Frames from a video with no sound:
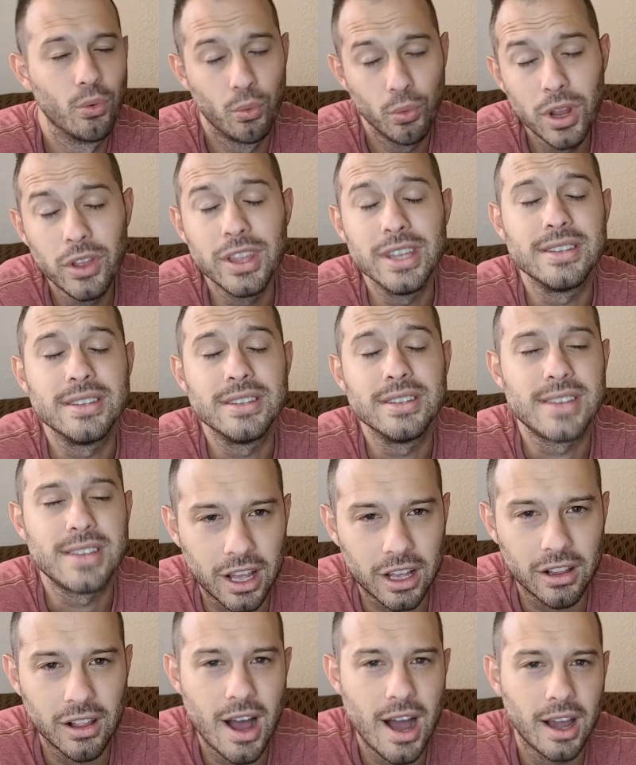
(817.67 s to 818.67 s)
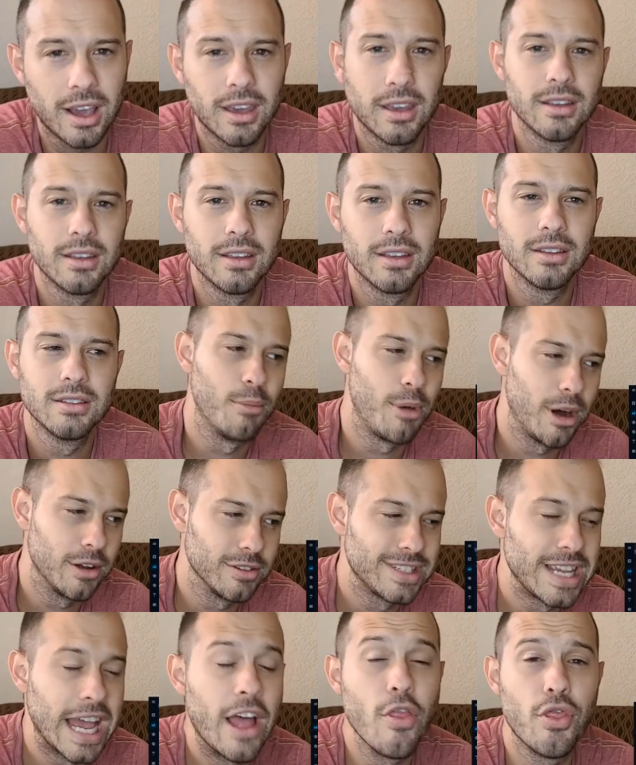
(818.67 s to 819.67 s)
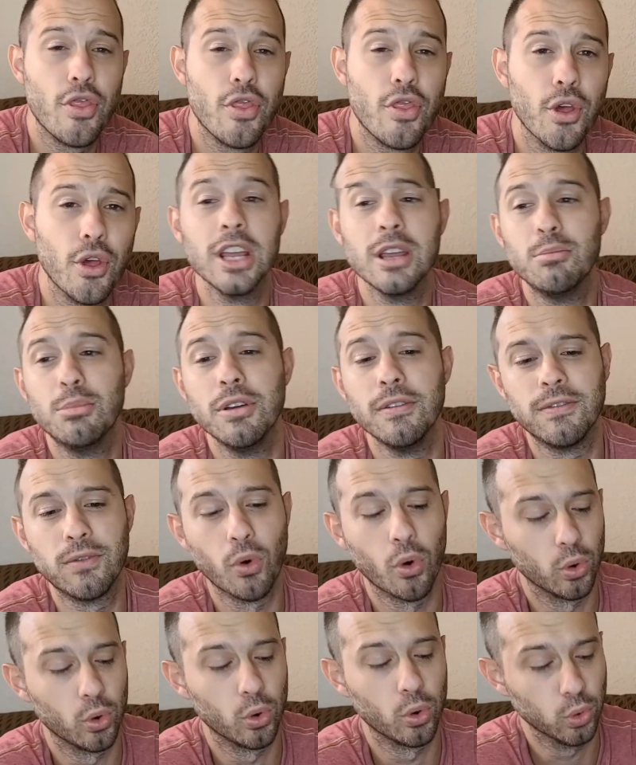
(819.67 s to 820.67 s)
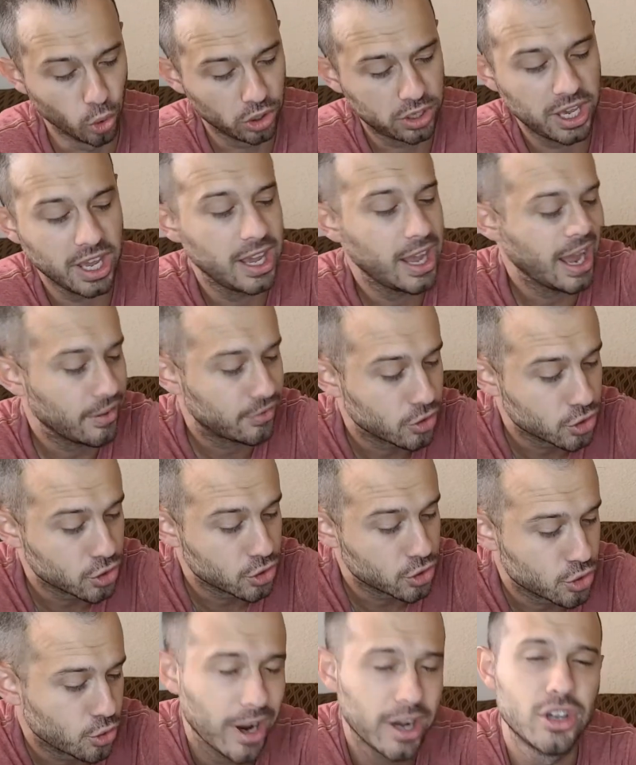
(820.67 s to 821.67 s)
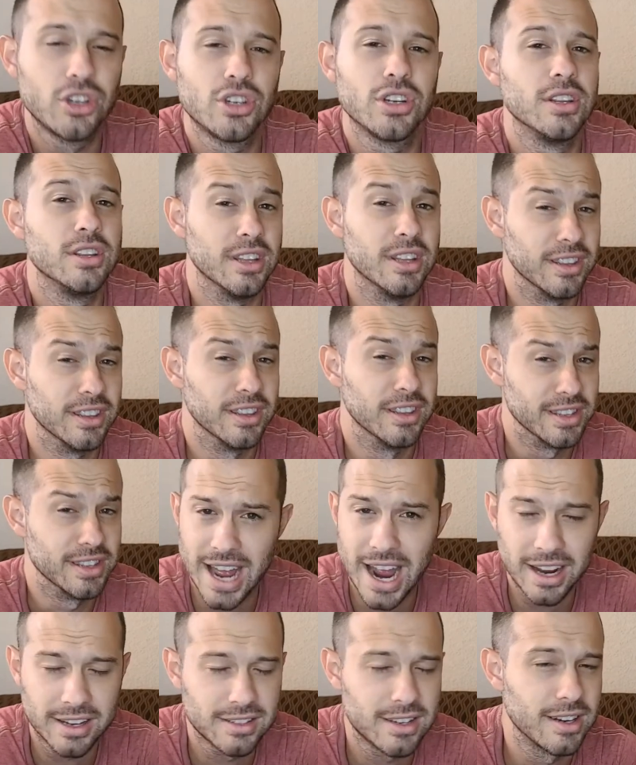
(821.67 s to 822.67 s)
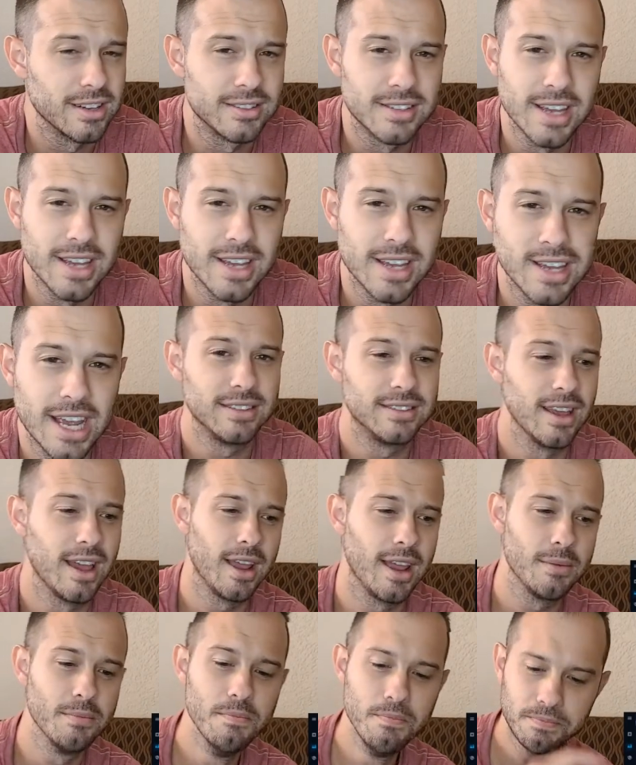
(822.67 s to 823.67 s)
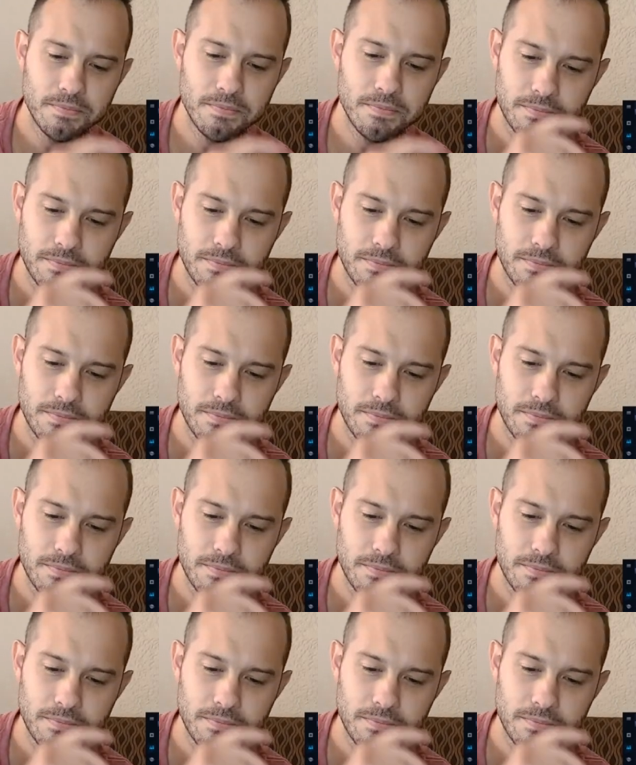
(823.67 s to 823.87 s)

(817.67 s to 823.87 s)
really ten o'clock to about ten thirty before looking at the direction that the stock's gonna take that day.